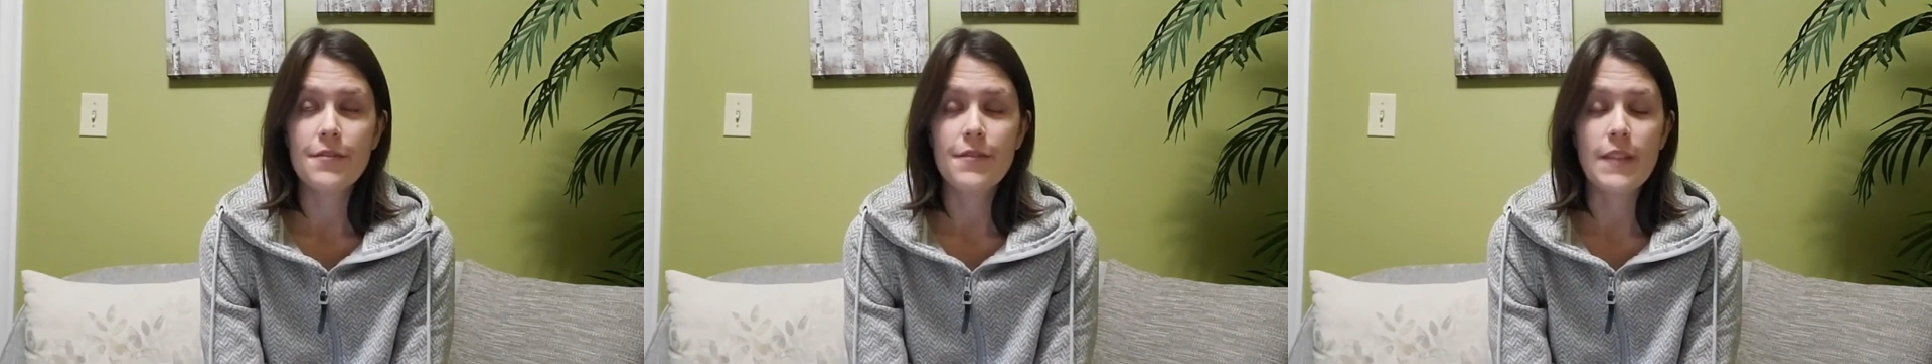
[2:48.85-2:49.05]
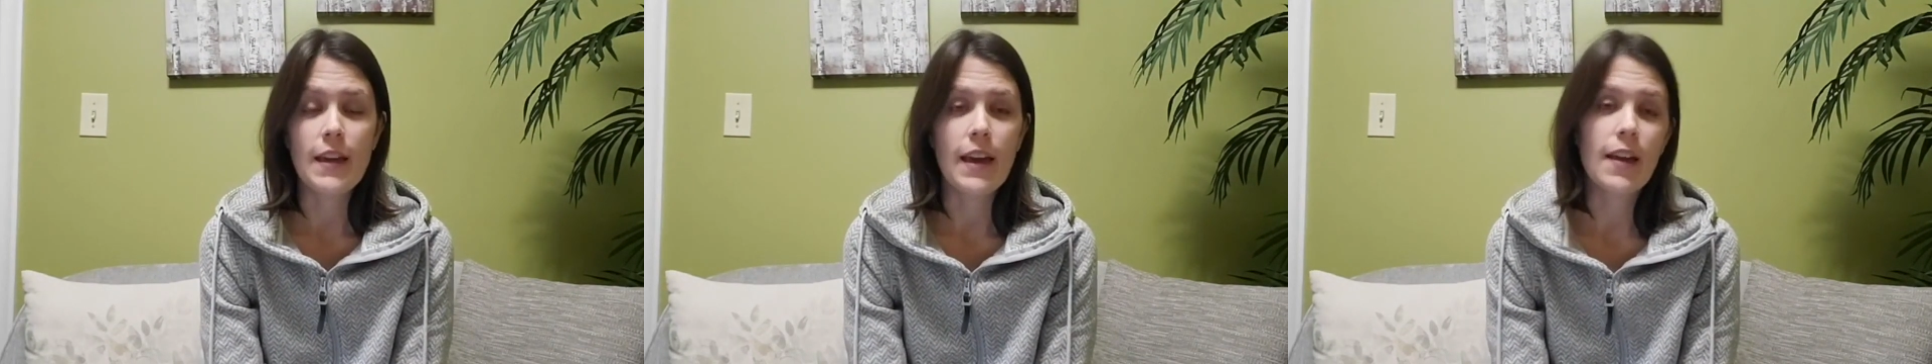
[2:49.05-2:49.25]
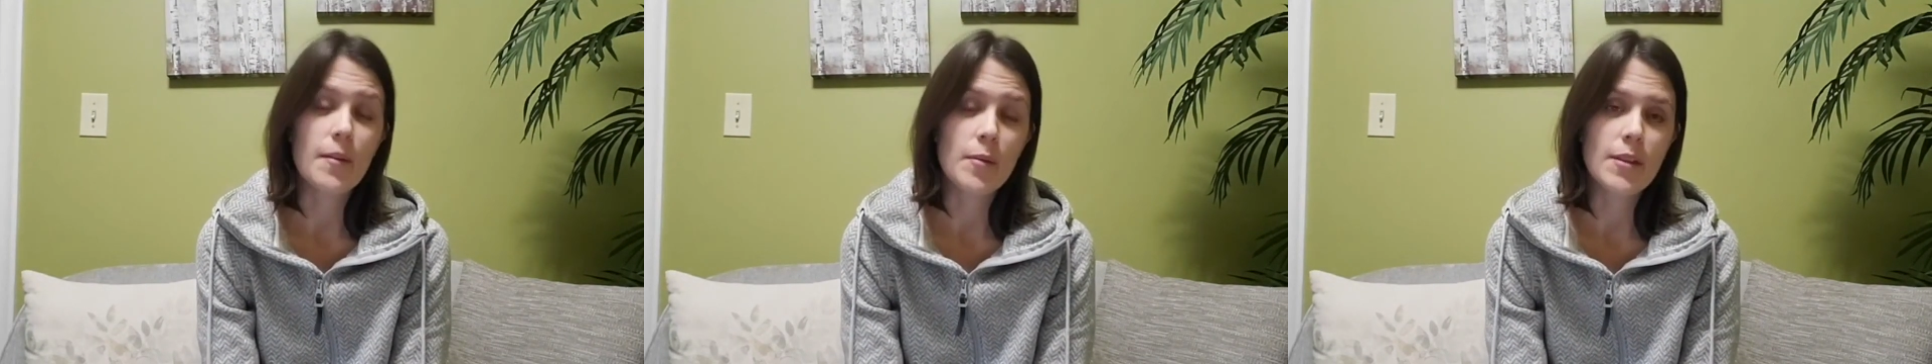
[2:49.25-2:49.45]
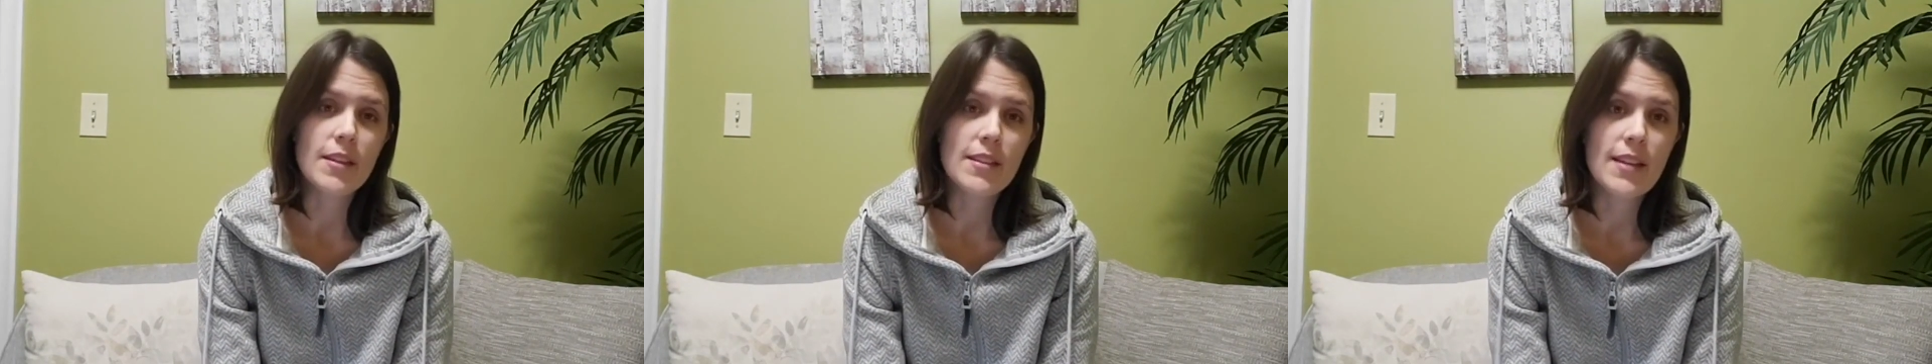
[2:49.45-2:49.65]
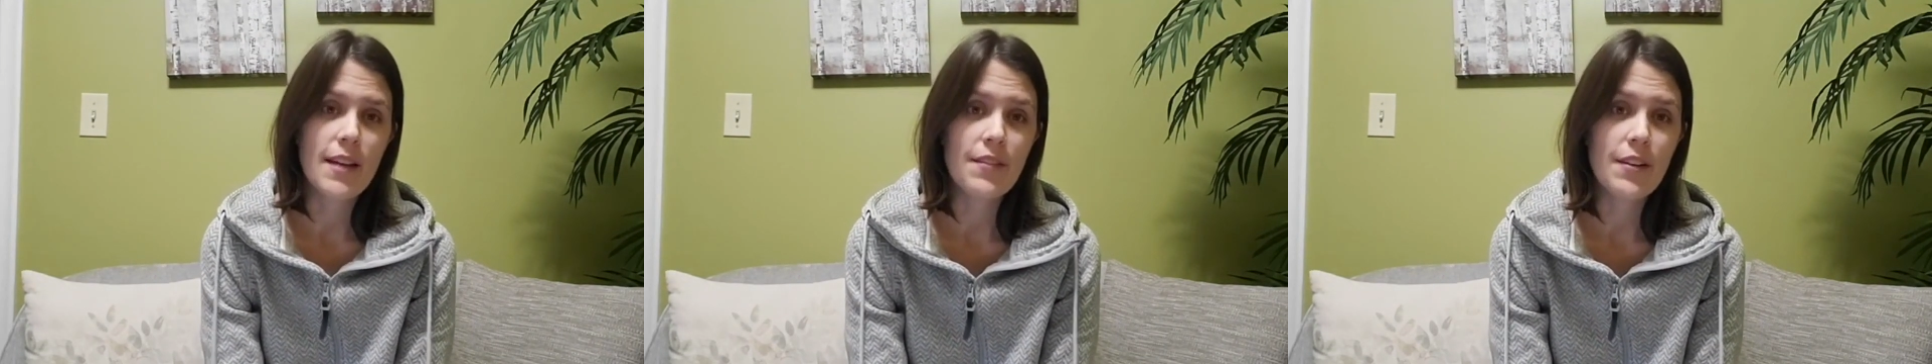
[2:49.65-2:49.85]
animal doesn't have
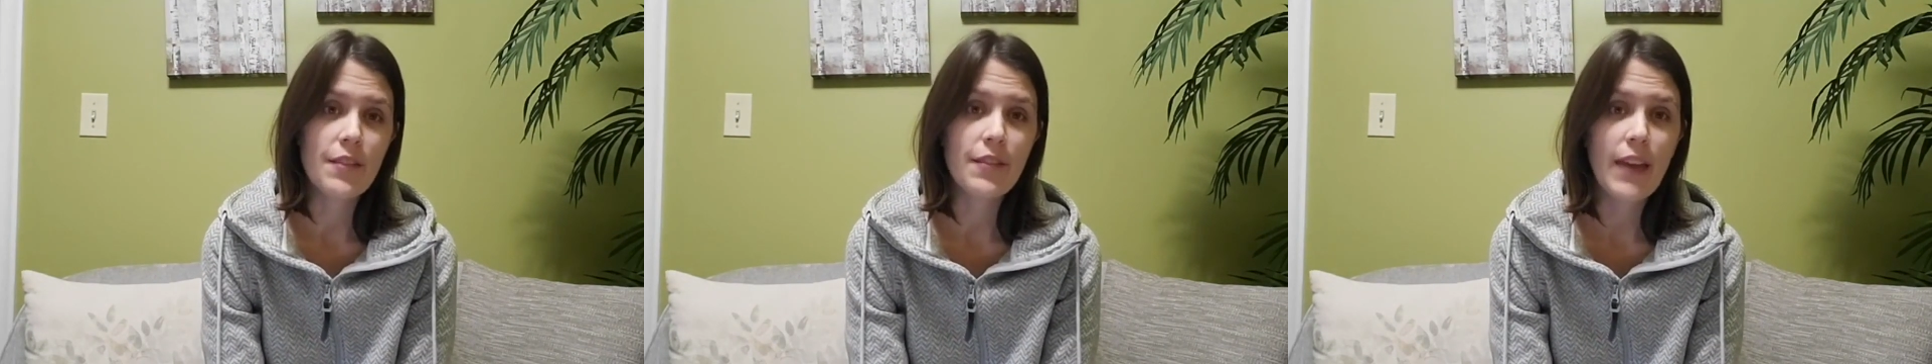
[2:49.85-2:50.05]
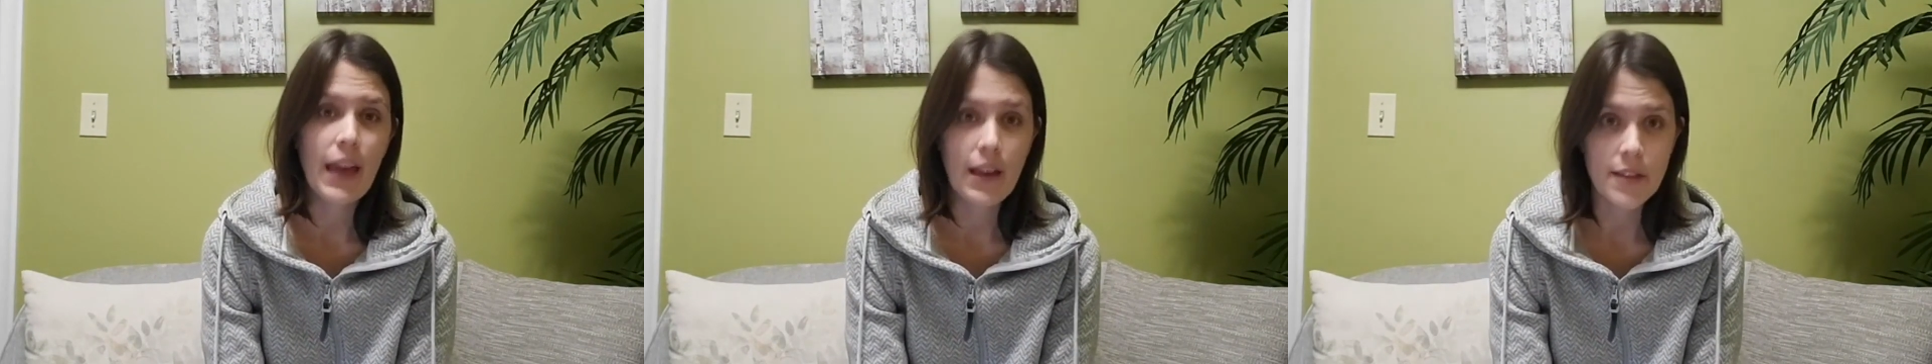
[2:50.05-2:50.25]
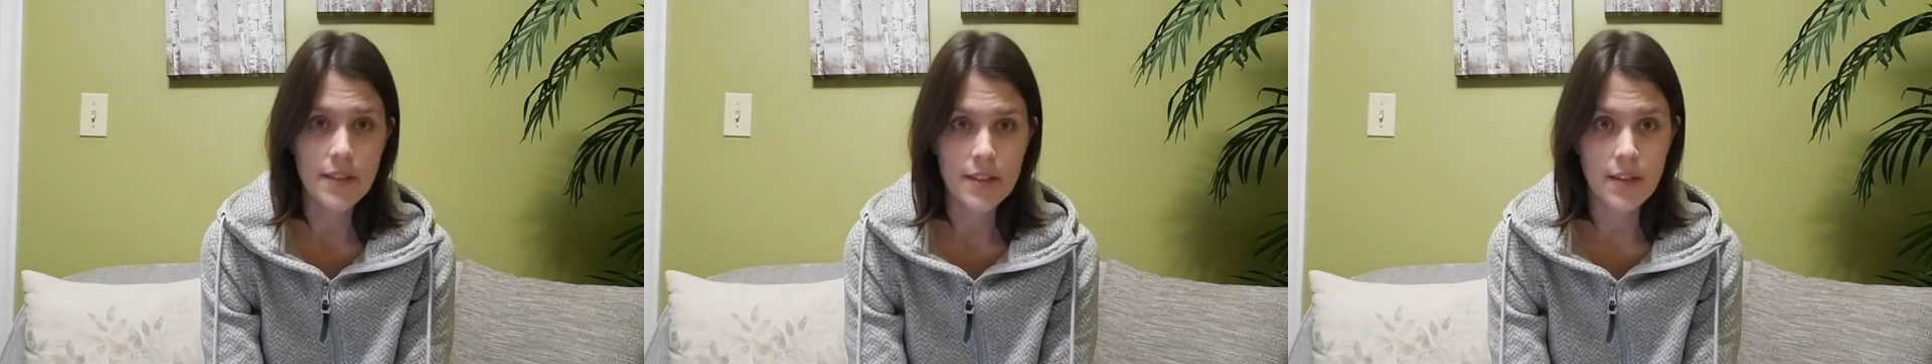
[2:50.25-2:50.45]
enough calcium,